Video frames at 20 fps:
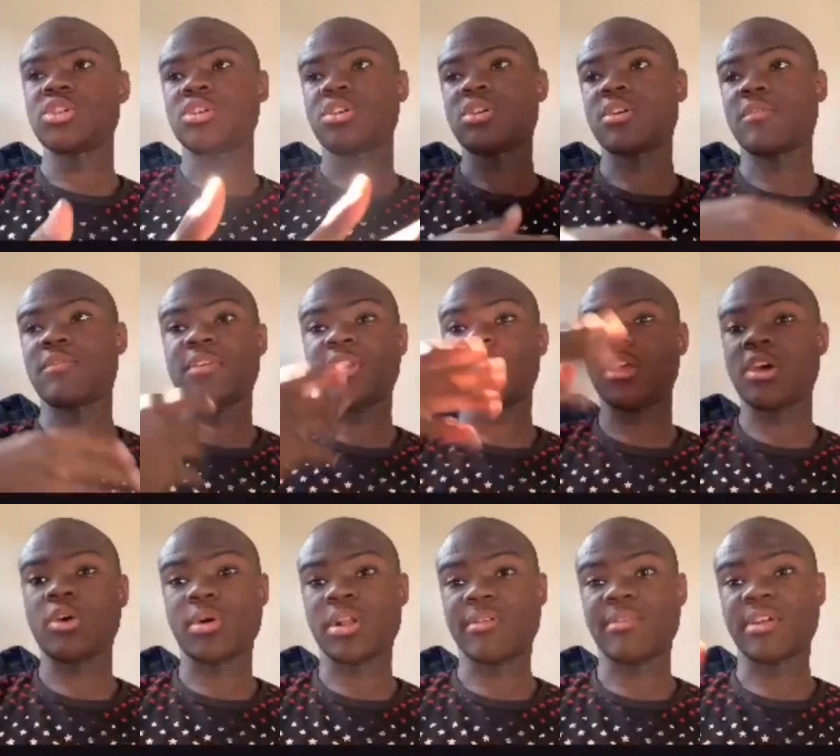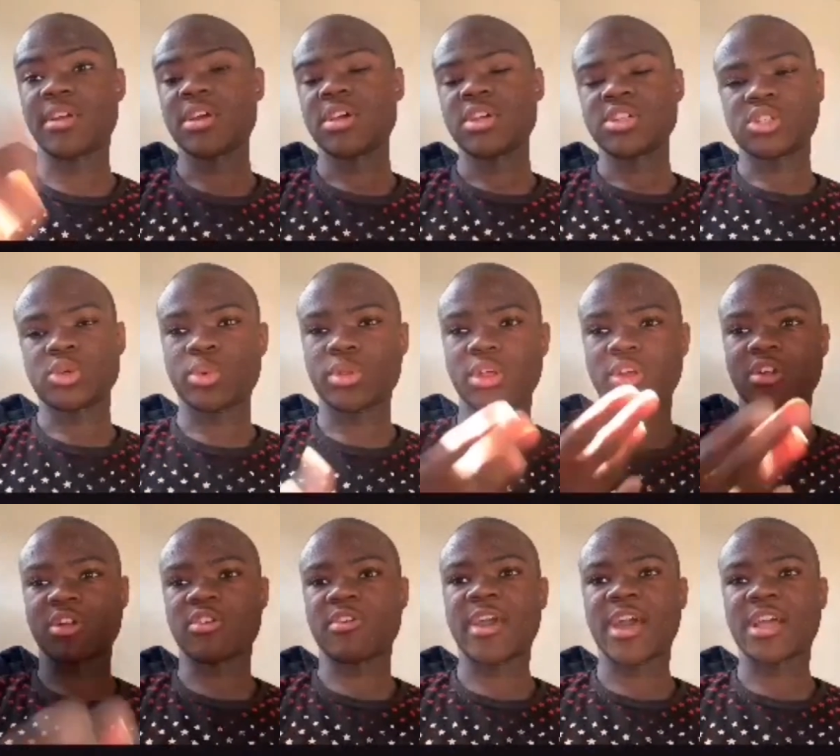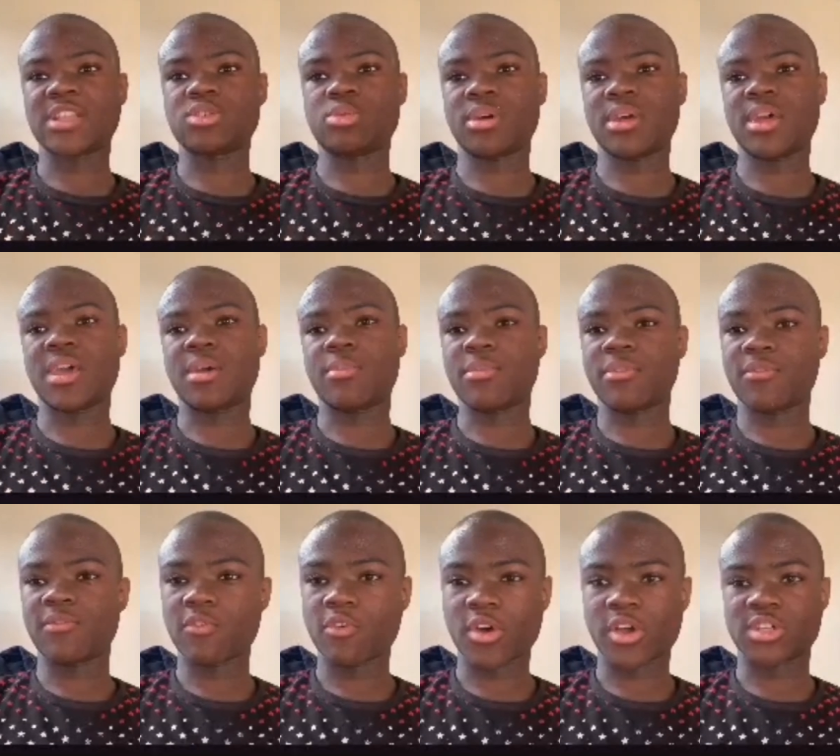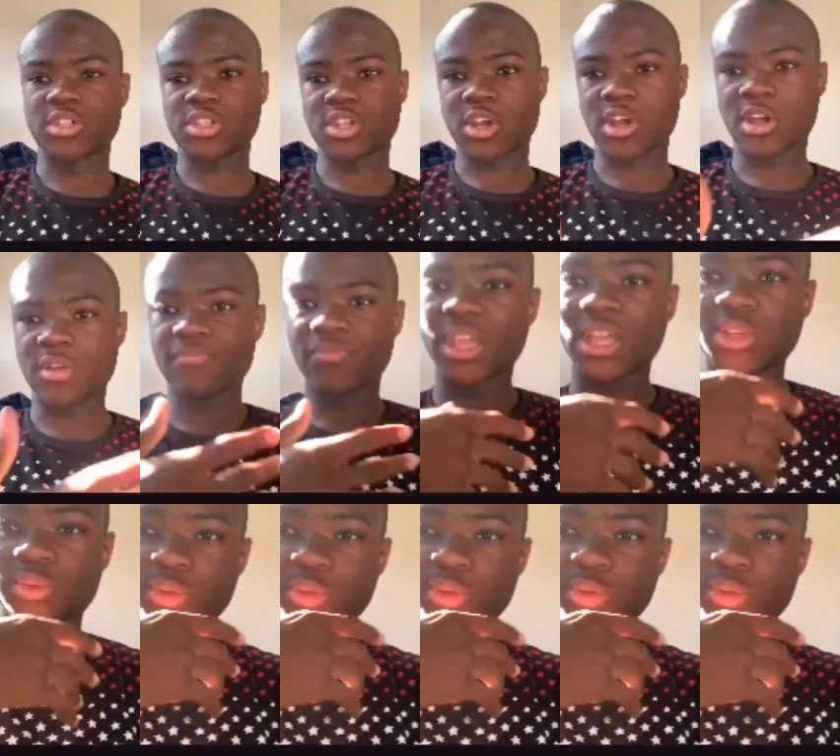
video, whatever. So we're gonna react to it. And before I start, as I